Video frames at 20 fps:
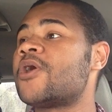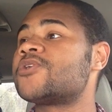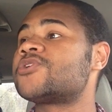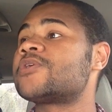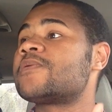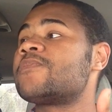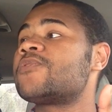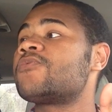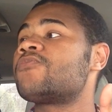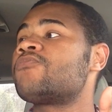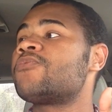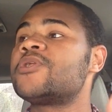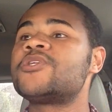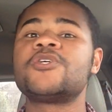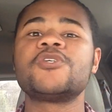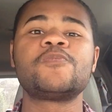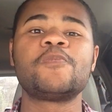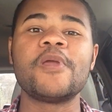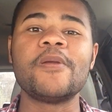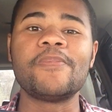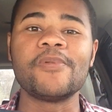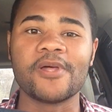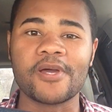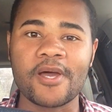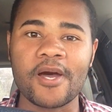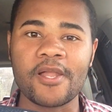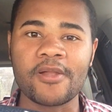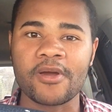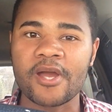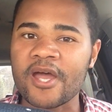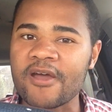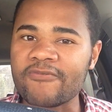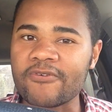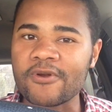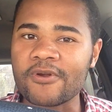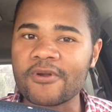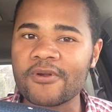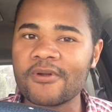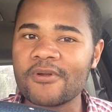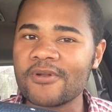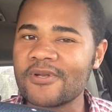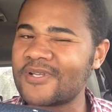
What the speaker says: are some of the richest people of color ever?